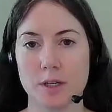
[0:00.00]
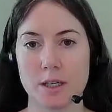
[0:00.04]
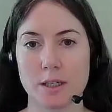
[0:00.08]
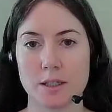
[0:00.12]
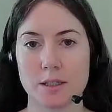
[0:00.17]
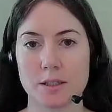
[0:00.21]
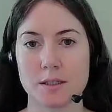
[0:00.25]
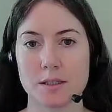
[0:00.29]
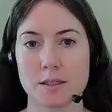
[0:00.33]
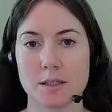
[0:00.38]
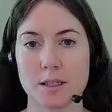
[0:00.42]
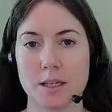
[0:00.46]

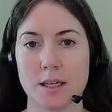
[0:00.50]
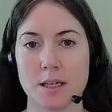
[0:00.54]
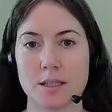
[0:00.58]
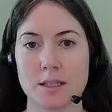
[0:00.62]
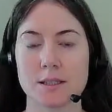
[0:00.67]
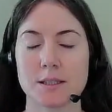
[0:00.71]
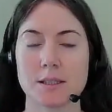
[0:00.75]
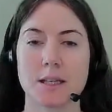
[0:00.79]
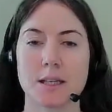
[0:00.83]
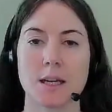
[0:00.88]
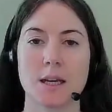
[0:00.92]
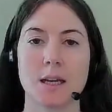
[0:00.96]
United
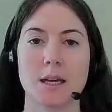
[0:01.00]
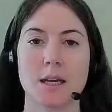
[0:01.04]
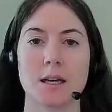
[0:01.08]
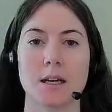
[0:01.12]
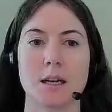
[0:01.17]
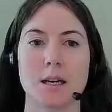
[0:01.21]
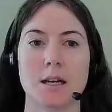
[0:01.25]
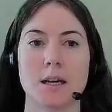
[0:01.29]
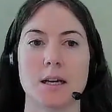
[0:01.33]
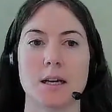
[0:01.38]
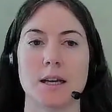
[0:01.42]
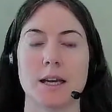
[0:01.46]
States.
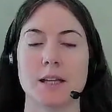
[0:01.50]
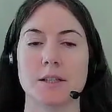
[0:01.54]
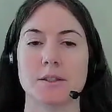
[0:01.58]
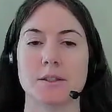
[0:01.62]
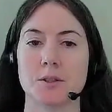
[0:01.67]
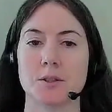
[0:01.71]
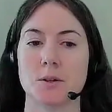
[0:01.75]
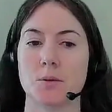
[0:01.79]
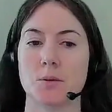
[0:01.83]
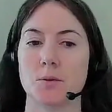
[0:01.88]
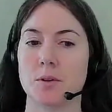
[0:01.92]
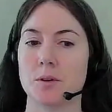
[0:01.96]
And
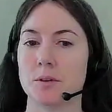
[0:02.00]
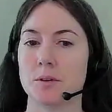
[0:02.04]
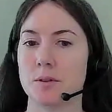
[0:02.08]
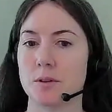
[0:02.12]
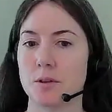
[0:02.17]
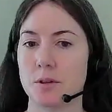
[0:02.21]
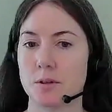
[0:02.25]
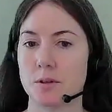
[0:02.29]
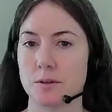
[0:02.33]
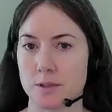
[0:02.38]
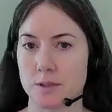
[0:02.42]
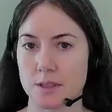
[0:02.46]
so
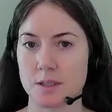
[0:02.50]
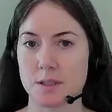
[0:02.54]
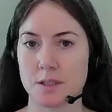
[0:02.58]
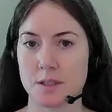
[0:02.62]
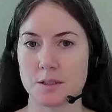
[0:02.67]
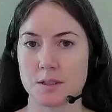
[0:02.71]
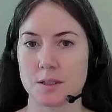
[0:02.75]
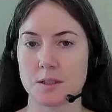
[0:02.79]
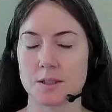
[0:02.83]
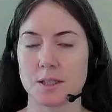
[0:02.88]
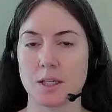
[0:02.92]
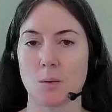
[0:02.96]
the
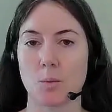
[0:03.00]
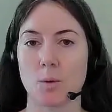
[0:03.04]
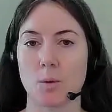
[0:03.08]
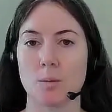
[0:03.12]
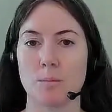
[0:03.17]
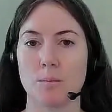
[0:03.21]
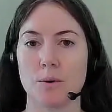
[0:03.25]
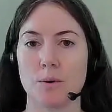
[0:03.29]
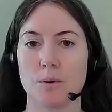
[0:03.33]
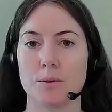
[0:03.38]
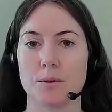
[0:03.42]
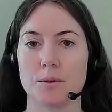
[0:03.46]
statistics that we
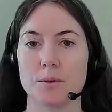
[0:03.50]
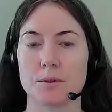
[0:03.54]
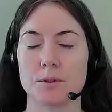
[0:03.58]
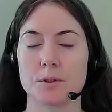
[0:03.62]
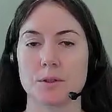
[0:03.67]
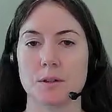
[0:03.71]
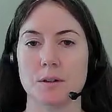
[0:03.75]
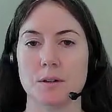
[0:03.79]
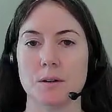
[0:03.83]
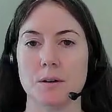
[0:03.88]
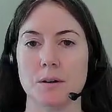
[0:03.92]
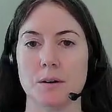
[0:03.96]
produce
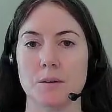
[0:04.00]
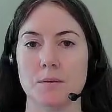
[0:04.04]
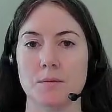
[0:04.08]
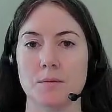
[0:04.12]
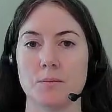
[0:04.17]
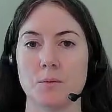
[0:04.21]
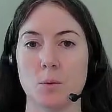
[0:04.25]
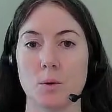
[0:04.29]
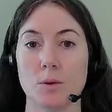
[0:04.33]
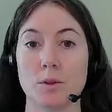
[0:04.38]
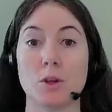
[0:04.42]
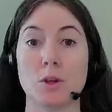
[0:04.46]
are
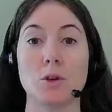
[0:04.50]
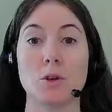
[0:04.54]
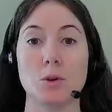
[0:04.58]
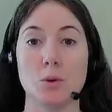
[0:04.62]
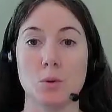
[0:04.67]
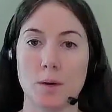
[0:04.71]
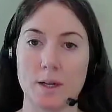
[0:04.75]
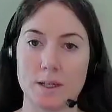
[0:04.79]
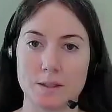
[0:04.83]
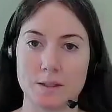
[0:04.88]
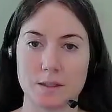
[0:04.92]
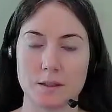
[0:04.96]
for the
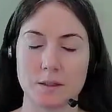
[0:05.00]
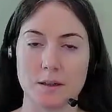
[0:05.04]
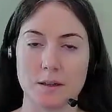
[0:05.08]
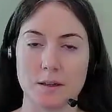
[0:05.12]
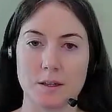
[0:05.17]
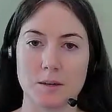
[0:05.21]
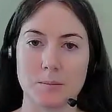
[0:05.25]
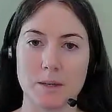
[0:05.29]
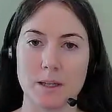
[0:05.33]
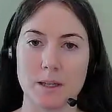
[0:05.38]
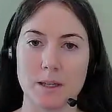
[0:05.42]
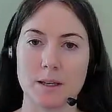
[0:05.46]
US
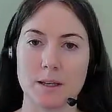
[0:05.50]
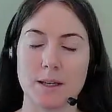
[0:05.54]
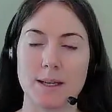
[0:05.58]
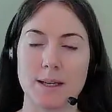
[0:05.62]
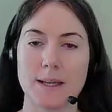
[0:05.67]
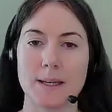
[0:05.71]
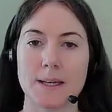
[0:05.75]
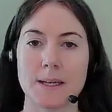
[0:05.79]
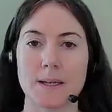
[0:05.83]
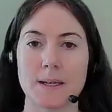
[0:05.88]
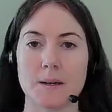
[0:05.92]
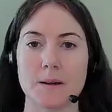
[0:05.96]
economy.
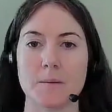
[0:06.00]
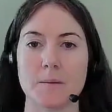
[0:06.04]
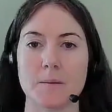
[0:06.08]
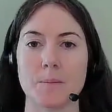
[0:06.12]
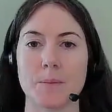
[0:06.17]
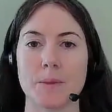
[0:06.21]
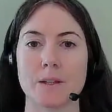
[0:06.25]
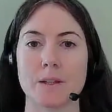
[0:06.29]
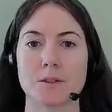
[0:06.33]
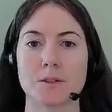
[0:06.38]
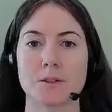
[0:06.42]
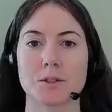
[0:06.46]

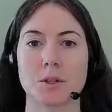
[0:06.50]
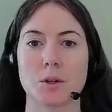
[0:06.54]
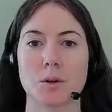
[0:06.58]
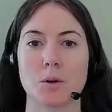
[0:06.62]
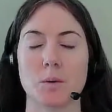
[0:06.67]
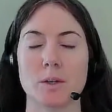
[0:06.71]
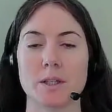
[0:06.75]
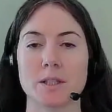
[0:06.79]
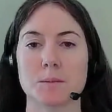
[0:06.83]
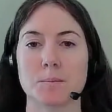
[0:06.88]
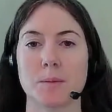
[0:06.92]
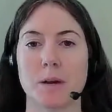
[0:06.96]

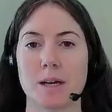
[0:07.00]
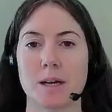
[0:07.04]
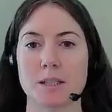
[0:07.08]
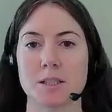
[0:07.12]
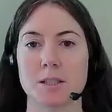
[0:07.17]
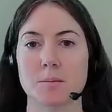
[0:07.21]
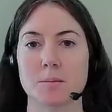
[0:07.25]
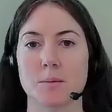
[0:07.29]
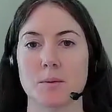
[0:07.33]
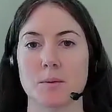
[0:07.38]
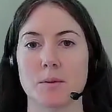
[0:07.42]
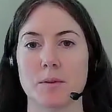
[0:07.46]
So it's
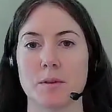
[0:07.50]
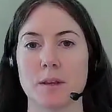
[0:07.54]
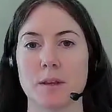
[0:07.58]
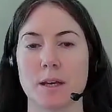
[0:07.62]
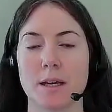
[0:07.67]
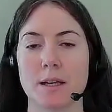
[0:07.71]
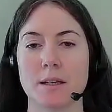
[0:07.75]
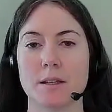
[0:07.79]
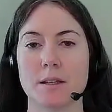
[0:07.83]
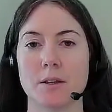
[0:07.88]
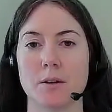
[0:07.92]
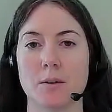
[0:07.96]
possible
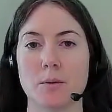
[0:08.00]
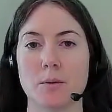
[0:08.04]
that,